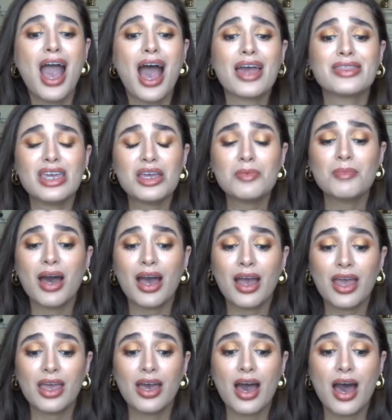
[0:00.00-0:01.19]
I think
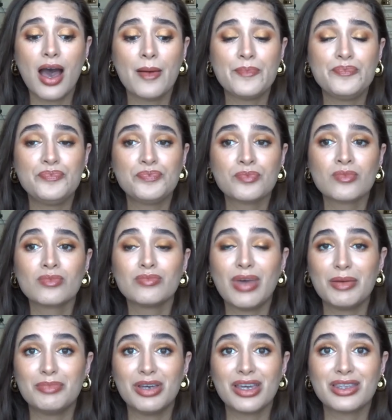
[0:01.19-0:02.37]
my um,
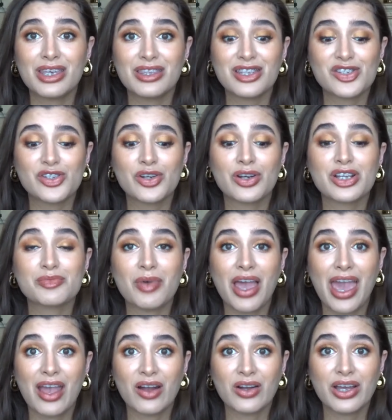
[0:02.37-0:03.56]
my big thing this year is my
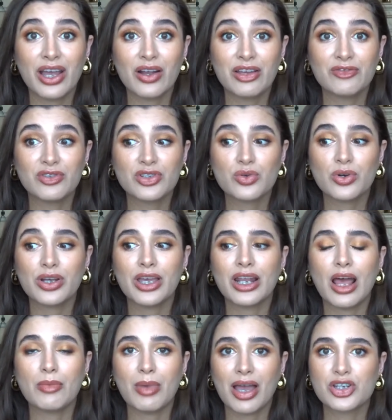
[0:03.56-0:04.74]
hair care inventory and
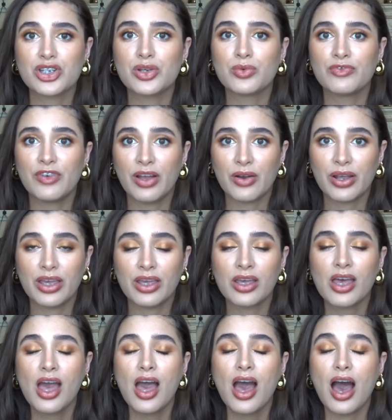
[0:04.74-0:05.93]
I'm actually very
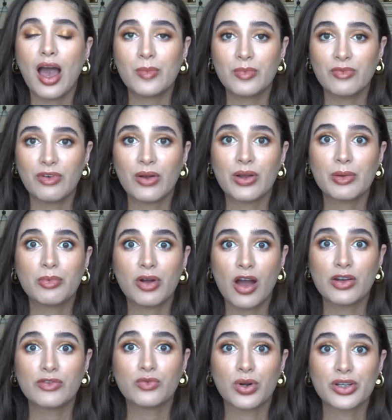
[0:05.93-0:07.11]
I'm very
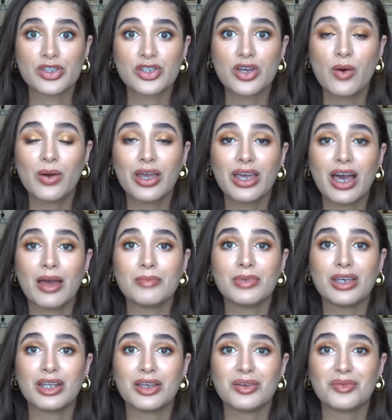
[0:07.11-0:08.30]
proud of where it's going. I'm
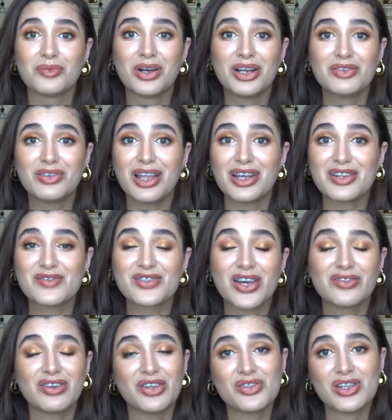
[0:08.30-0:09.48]
getting rid of a lot of
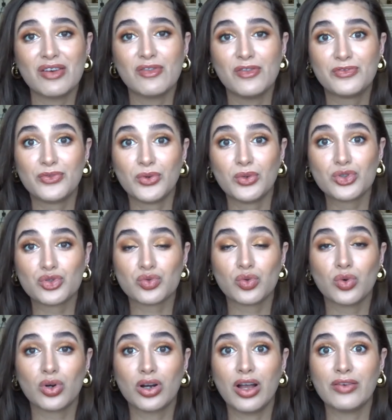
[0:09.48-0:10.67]
stuff. I used to have a full
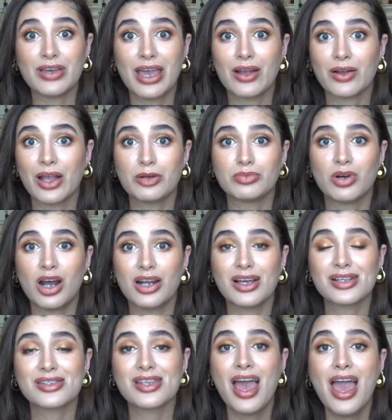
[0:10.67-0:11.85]
drawer of hair care
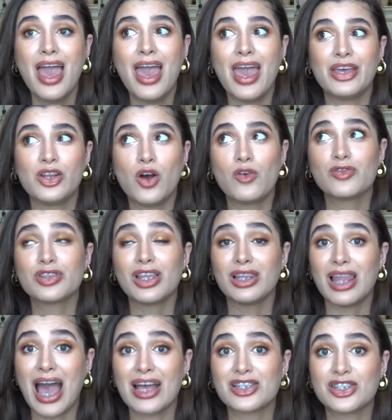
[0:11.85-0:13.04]
products and over the
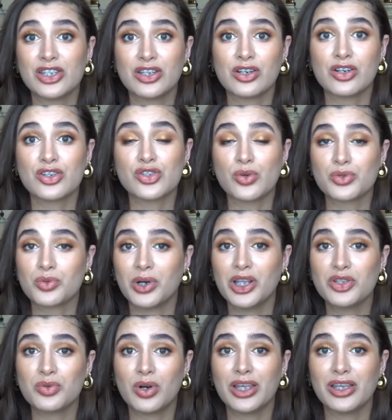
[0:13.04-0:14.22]
last year, so
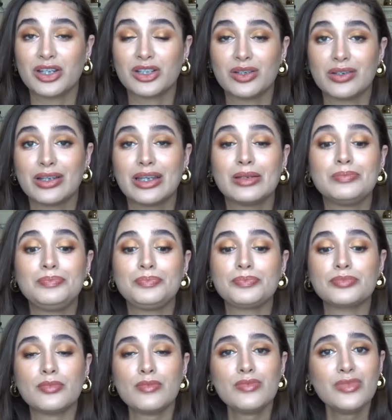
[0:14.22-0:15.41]
2020 included,
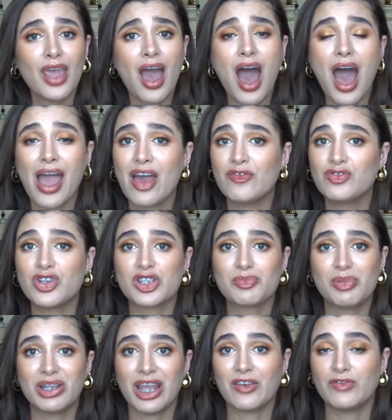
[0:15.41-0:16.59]
I have just
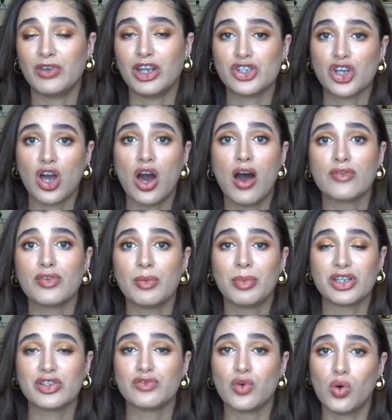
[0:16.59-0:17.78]
been like finishing off a
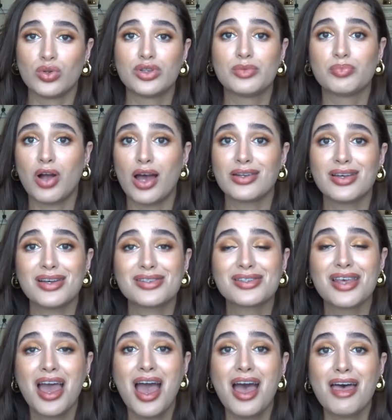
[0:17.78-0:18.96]
bunch of old
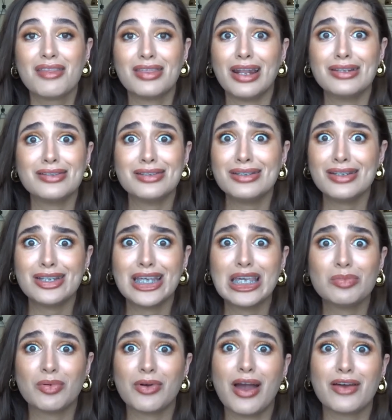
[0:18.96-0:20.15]
products that I didn't need to
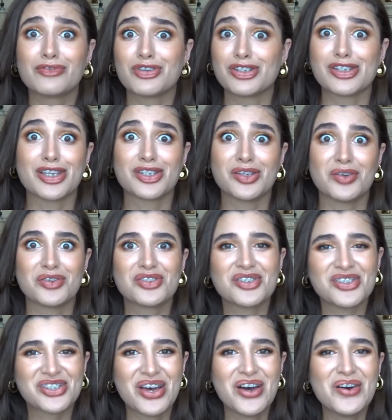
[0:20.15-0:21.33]
keep around for six years.
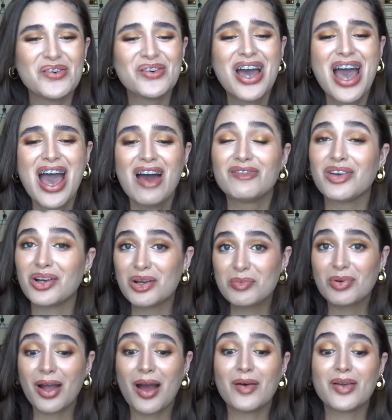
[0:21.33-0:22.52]
So very
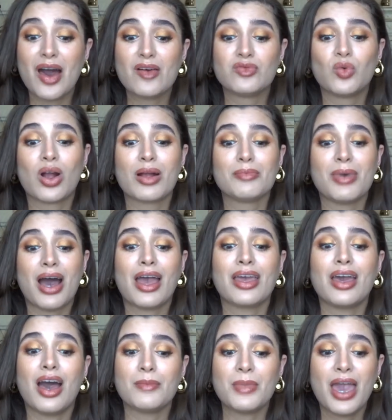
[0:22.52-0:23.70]
proud of where
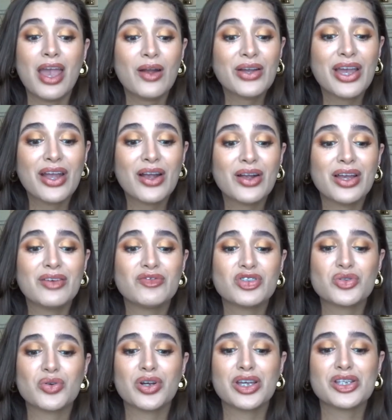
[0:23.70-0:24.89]
my um, hair care
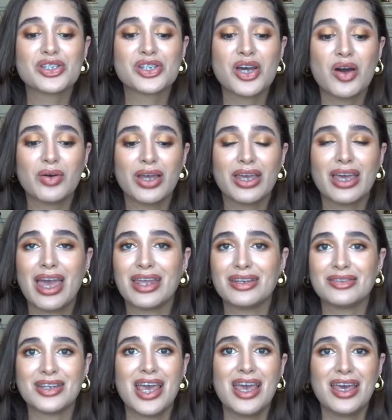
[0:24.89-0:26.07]
inventory is going
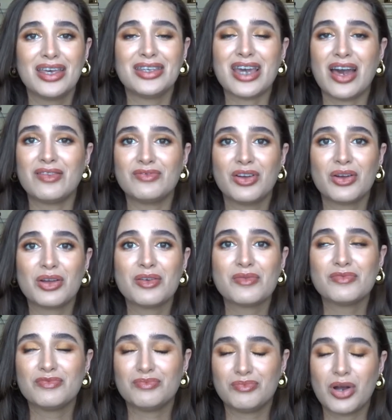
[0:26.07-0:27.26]
and yeah, very
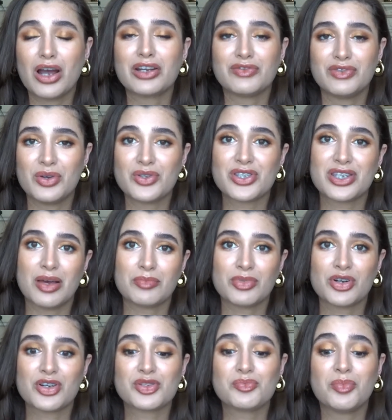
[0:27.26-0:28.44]
proud of those
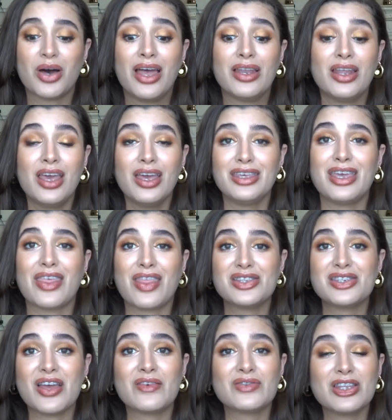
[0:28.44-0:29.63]
numbers. But yeah,
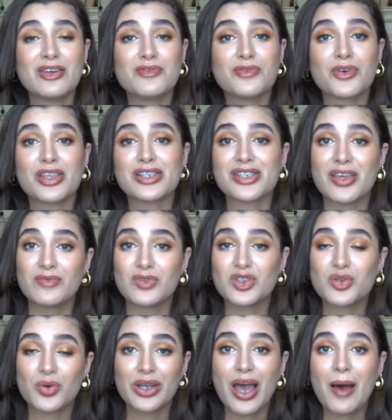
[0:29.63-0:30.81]
that's everything for this
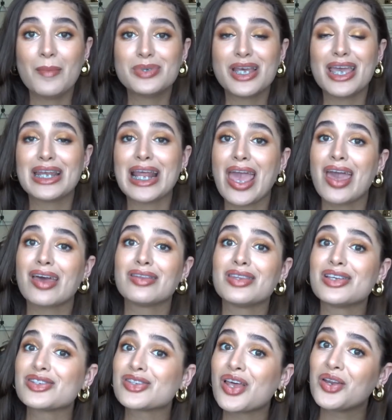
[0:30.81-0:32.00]
inventory update and
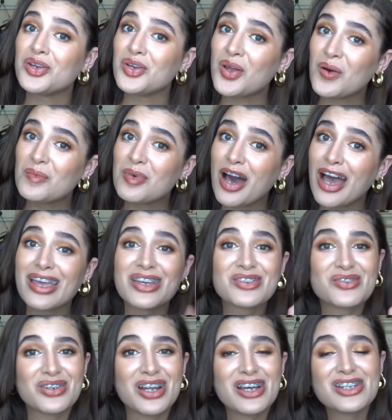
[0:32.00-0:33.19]
this no buy
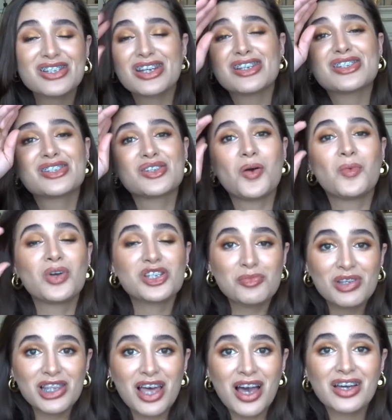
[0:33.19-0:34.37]
introduction. So wish
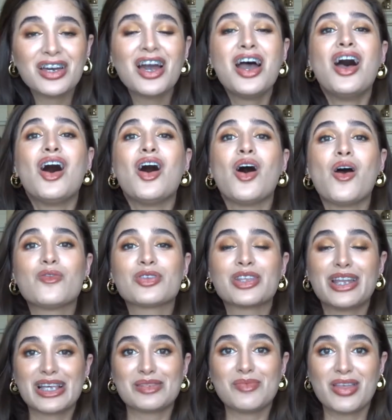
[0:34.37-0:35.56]
me luck over the
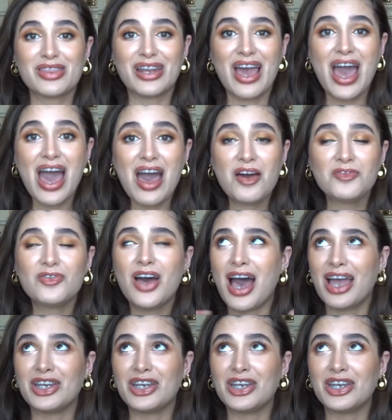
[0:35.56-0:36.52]
next month and a half.